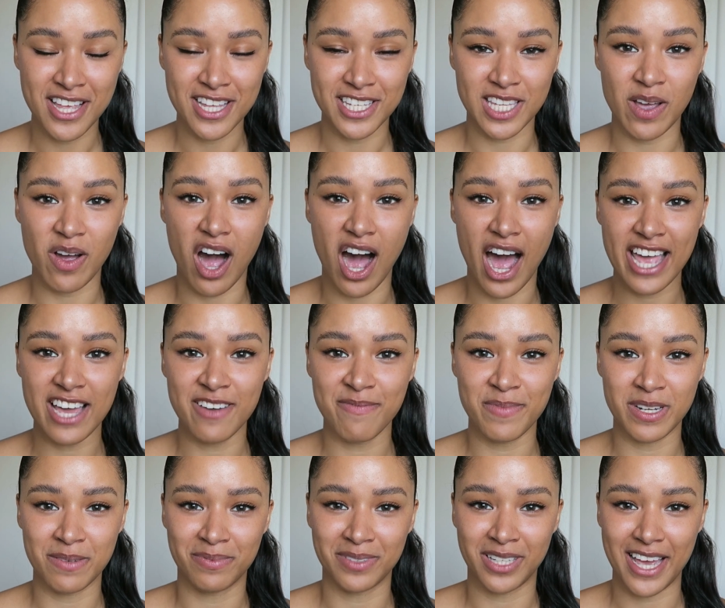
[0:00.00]
So I have
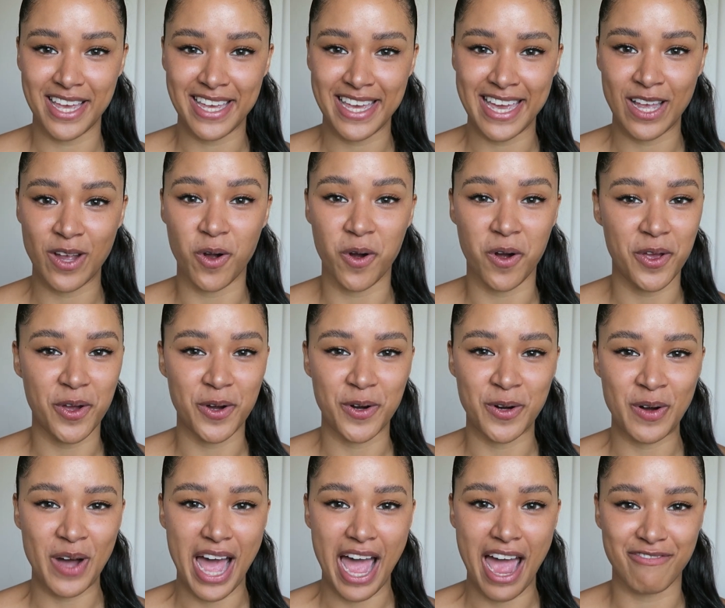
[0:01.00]
been applying
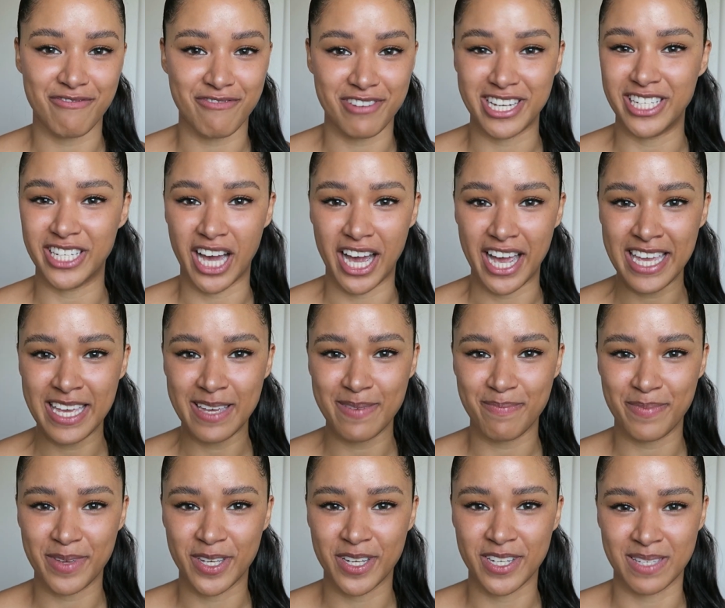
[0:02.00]
oil every
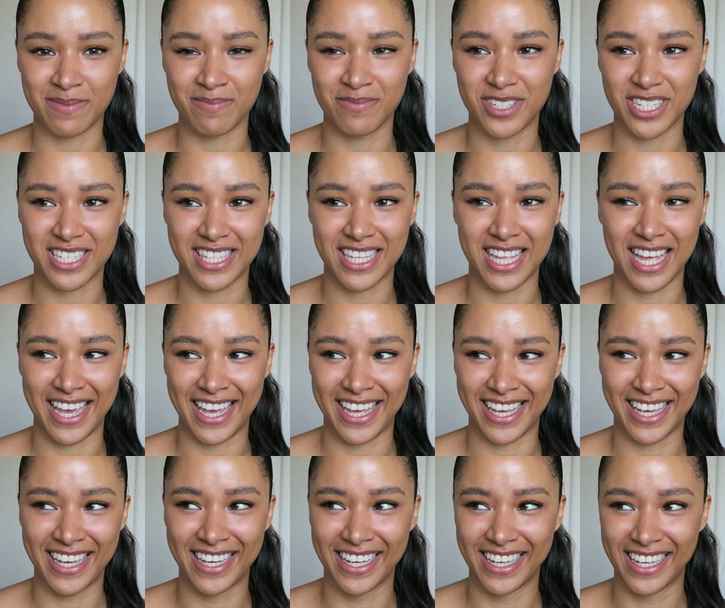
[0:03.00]
night because I'm just
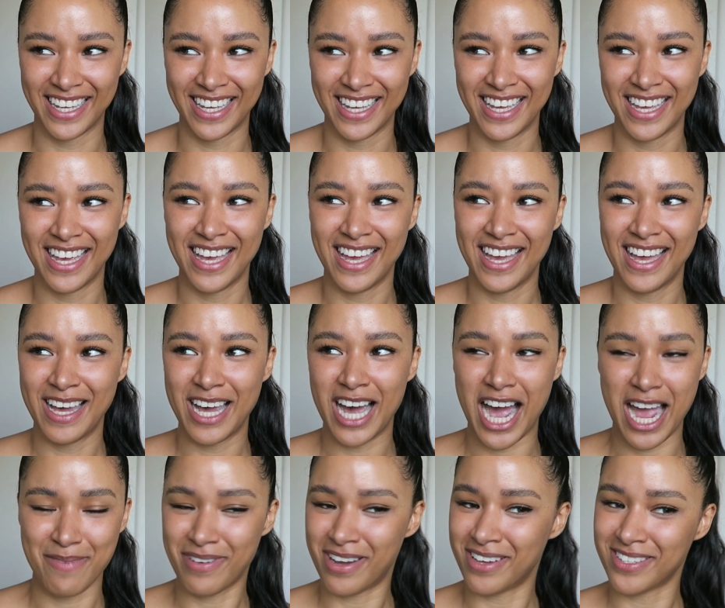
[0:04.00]
like,
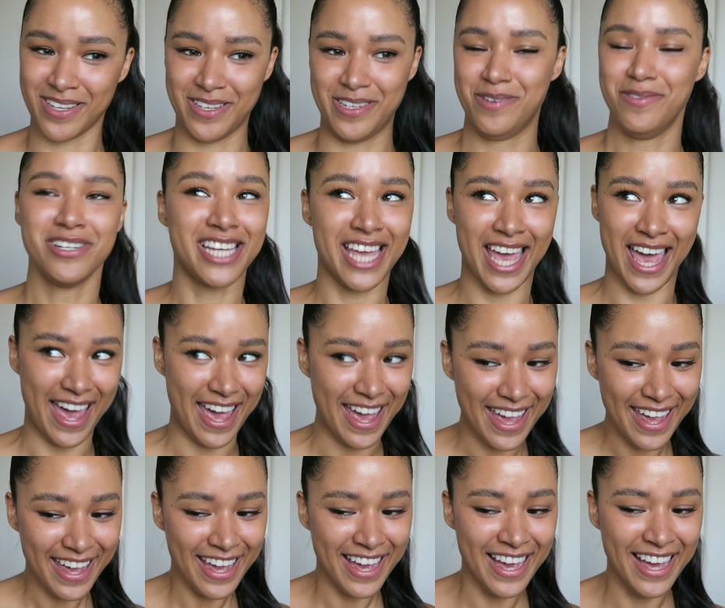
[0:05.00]
eyebrows, are you
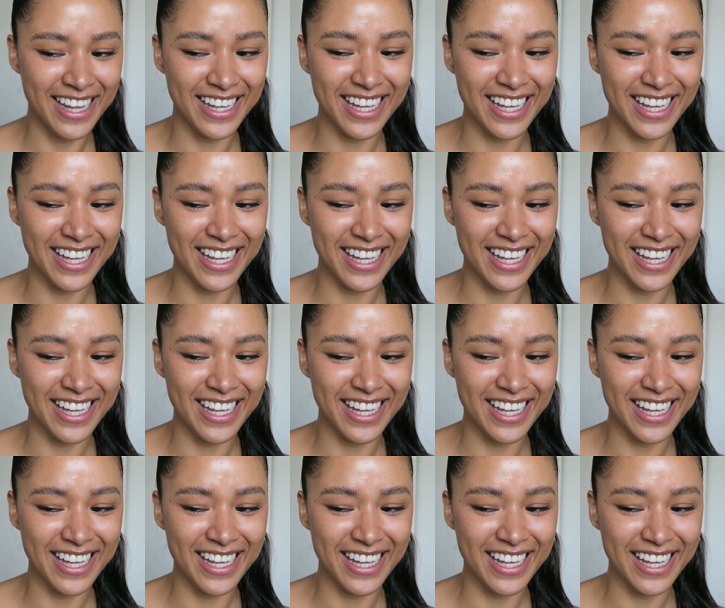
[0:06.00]
okay?